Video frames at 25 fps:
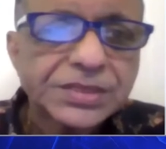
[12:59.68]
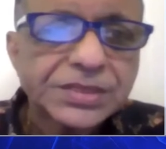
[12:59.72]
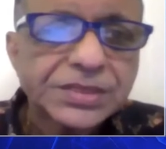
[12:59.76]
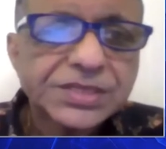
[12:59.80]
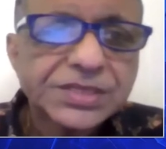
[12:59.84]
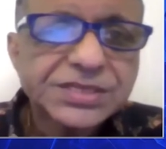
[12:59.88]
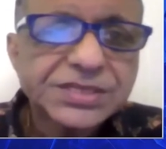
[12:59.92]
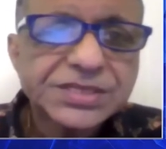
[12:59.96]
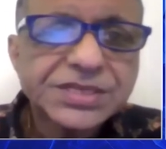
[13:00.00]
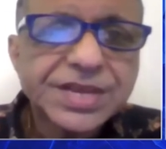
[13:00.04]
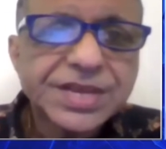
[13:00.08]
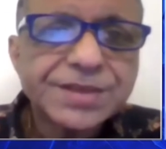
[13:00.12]

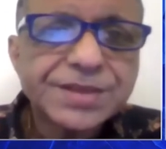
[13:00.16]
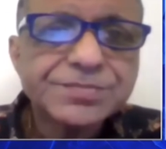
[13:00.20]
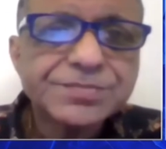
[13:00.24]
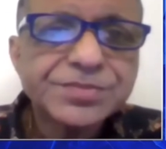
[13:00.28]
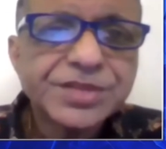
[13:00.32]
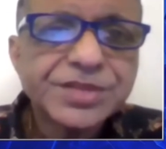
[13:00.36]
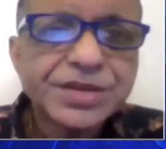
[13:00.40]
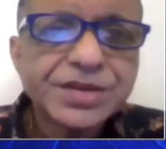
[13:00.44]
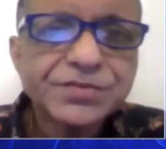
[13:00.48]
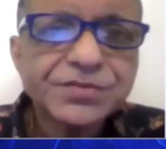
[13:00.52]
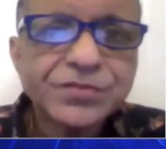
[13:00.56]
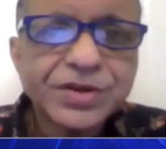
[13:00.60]
The
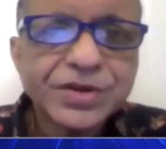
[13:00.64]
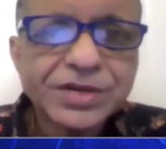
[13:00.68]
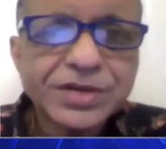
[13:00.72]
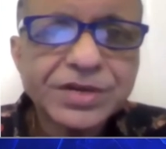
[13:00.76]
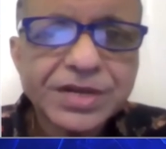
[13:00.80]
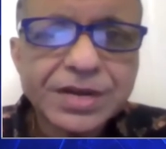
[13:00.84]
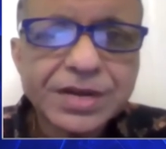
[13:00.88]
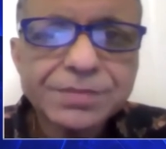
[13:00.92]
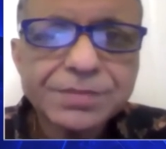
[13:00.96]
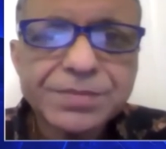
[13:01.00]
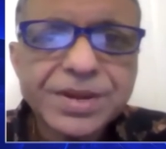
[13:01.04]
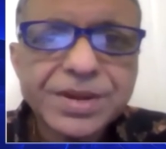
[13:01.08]
same thing
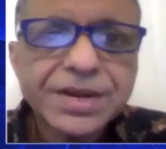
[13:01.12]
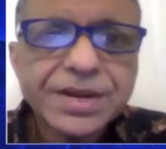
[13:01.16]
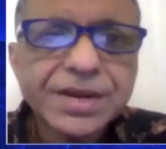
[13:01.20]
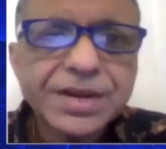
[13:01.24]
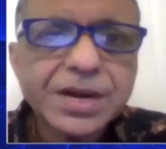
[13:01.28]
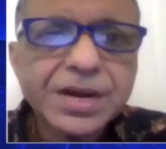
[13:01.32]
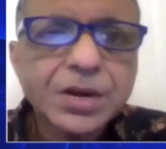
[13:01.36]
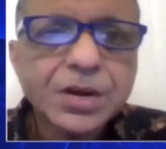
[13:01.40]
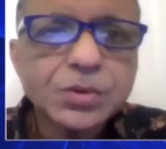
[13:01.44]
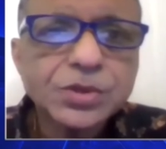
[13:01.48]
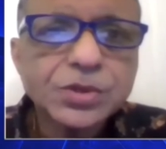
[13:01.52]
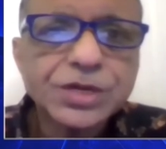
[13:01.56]
one can
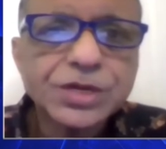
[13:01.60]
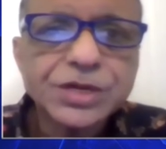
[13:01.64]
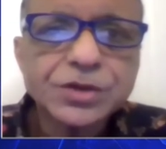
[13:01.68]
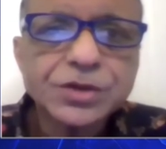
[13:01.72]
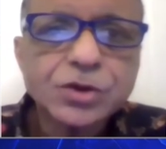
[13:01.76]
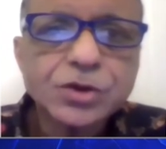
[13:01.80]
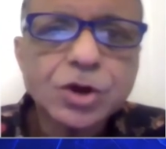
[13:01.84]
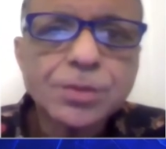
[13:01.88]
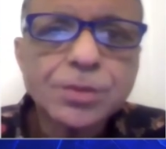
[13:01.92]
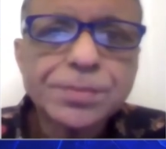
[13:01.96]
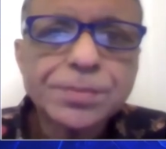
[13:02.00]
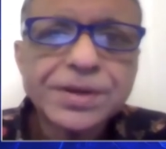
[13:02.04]
make out
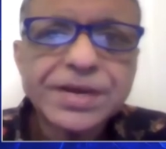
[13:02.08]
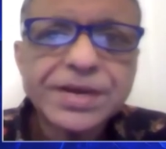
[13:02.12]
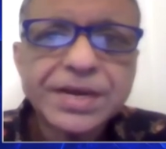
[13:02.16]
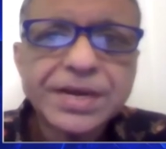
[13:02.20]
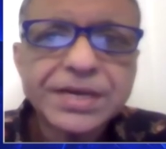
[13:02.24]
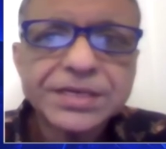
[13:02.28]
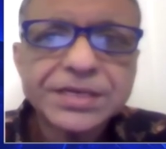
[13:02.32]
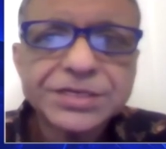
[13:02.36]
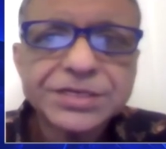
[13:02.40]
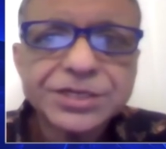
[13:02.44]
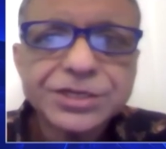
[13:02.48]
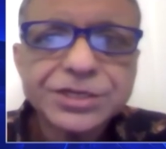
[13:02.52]
in
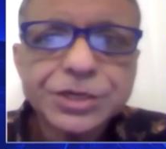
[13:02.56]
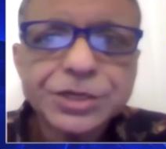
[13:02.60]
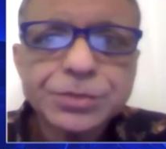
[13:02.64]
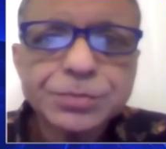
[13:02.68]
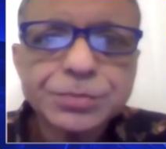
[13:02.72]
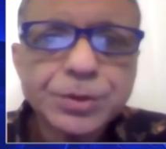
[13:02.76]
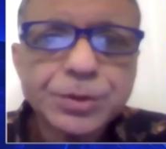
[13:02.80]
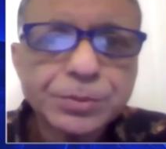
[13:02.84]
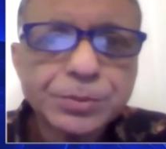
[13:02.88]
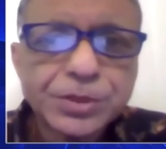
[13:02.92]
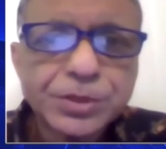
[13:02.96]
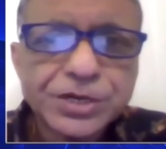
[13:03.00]
Copenhagen general
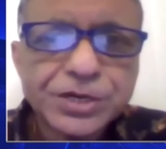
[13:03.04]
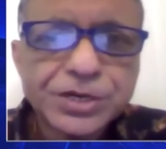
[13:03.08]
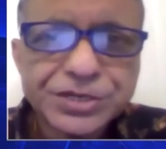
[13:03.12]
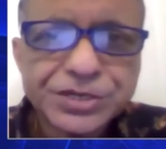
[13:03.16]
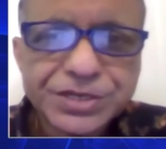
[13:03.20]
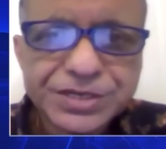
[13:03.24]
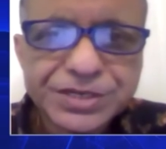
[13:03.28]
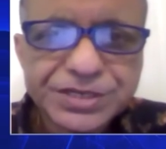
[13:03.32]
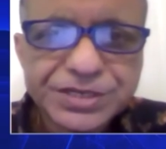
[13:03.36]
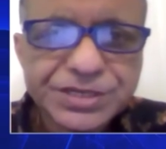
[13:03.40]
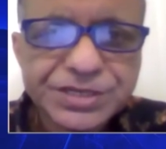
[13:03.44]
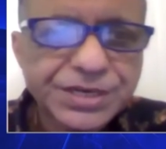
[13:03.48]

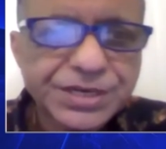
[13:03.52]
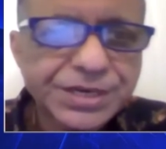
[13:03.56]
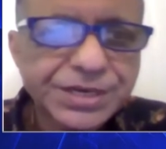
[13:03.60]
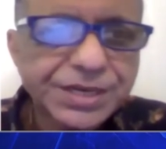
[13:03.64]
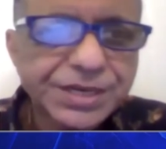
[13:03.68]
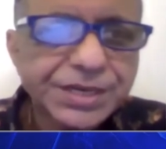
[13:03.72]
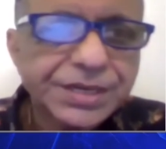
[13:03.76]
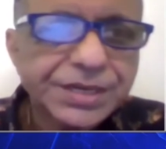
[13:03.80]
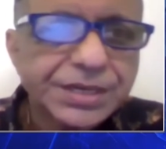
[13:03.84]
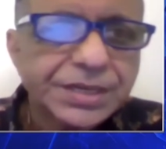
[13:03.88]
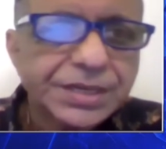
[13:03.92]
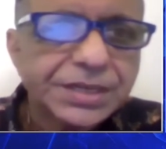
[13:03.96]
population
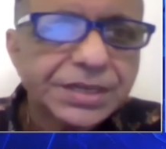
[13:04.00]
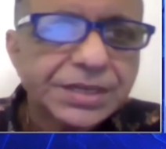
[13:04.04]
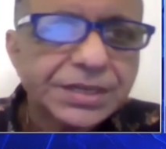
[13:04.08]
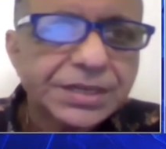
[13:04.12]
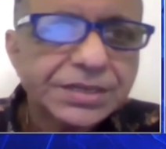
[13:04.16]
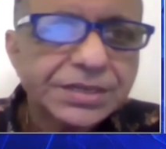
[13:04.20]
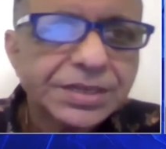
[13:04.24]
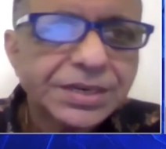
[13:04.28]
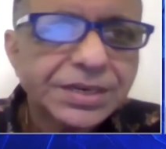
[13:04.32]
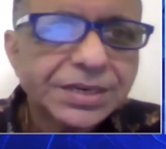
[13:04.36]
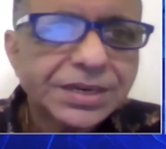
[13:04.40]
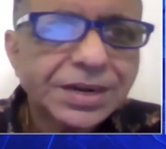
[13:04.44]
study,
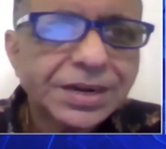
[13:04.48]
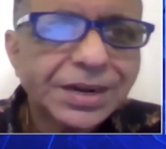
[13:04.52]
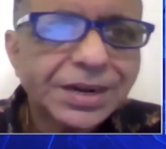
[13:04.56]
that